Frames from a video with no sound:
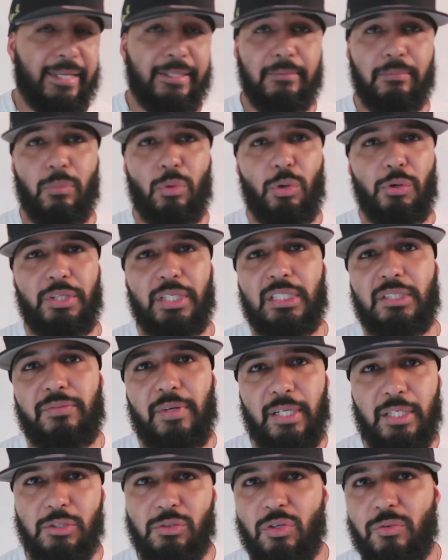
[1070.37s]
And
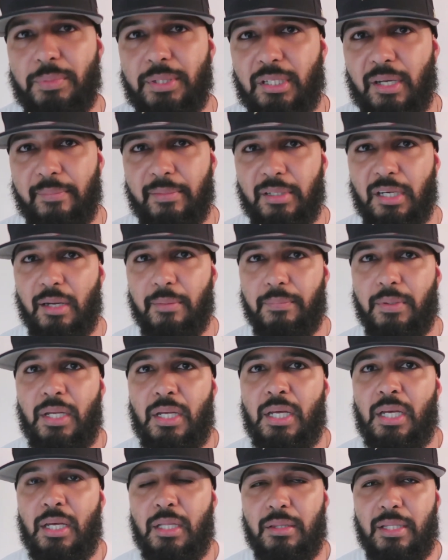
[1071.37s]
more of these videos will be
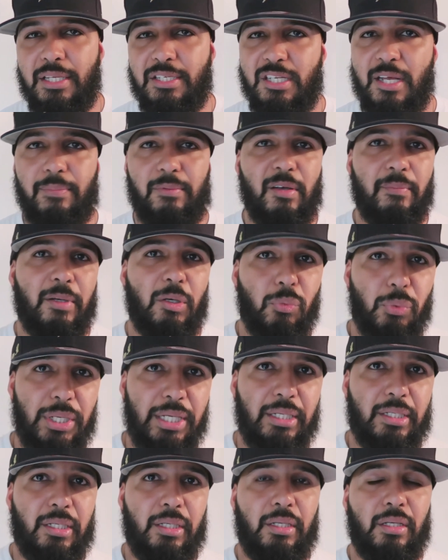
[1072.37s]
coming up this
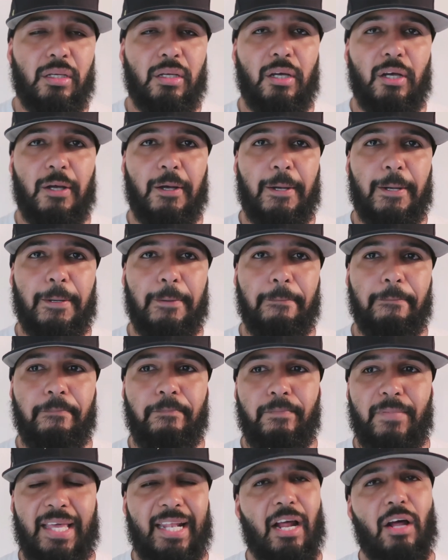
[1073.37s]
upcoming week.
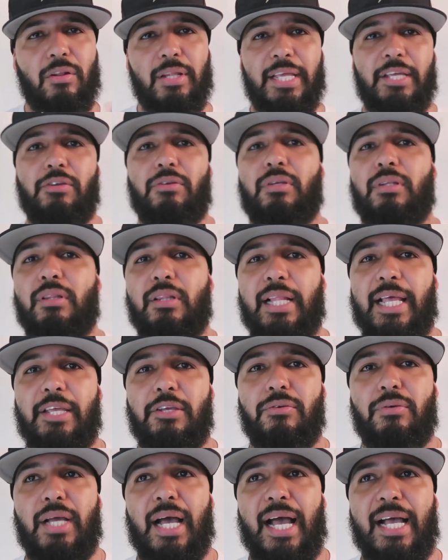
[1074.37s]
And I'll
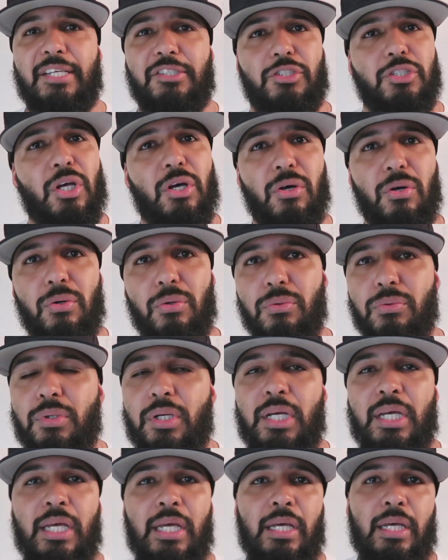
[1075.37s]
let you guys
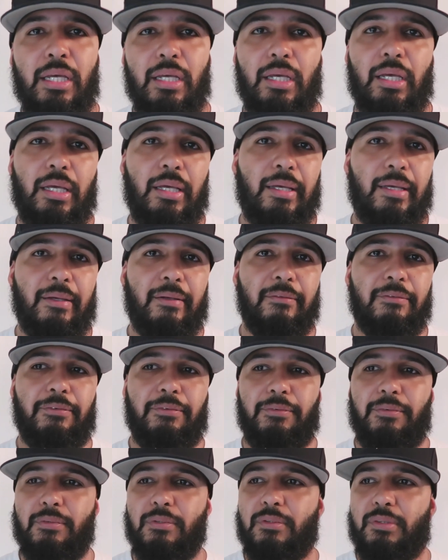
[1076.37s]
know
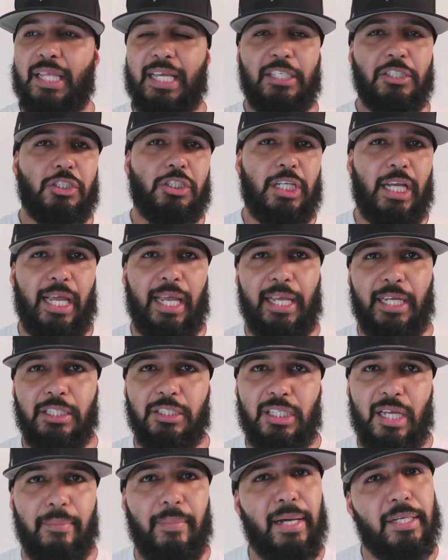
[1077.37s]
if things
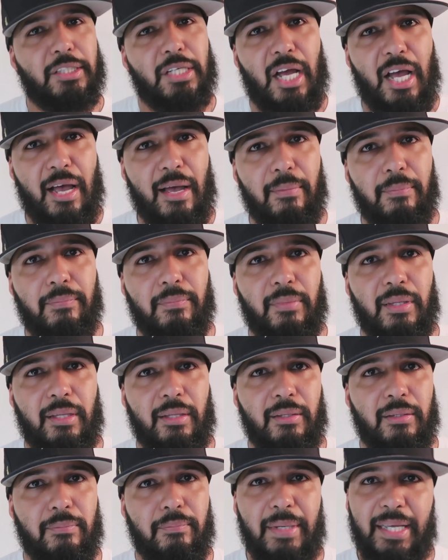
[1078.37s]
change at my
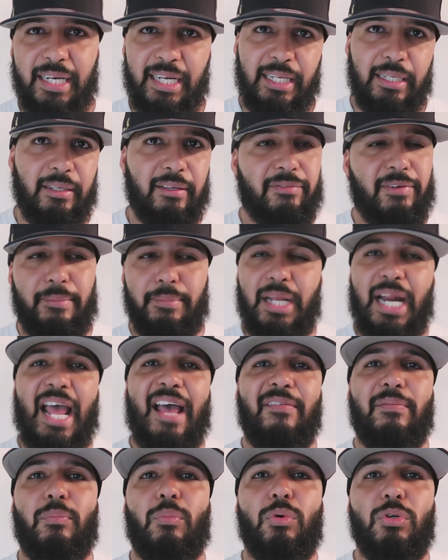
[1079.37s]
job, meaning
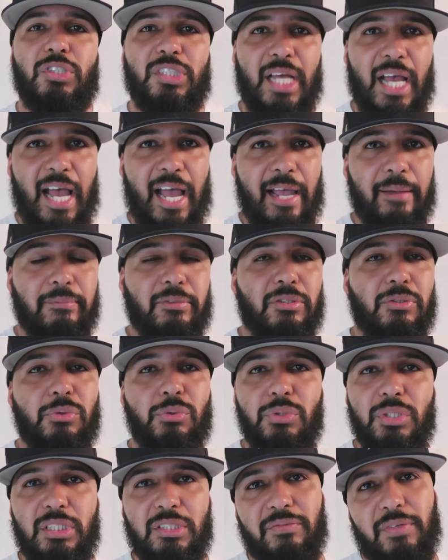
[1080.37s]
if I'm gonna have more
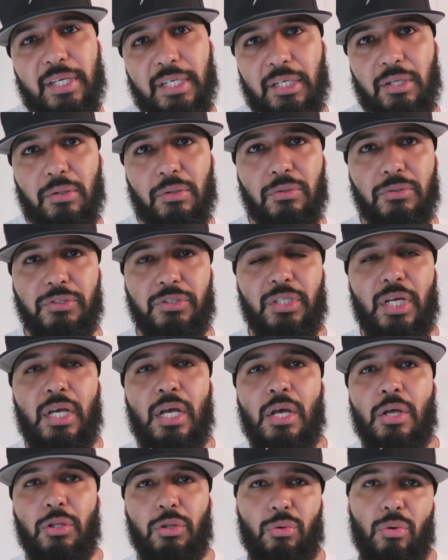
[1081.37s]
time to do these
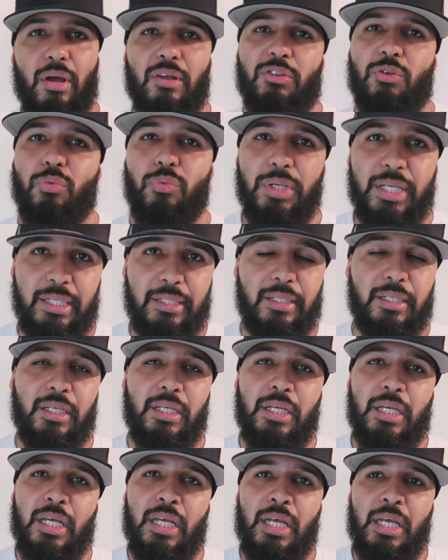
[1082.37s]
videos throughout the
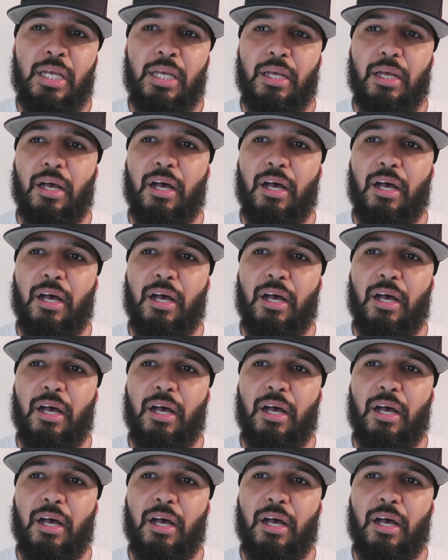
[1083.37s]
week.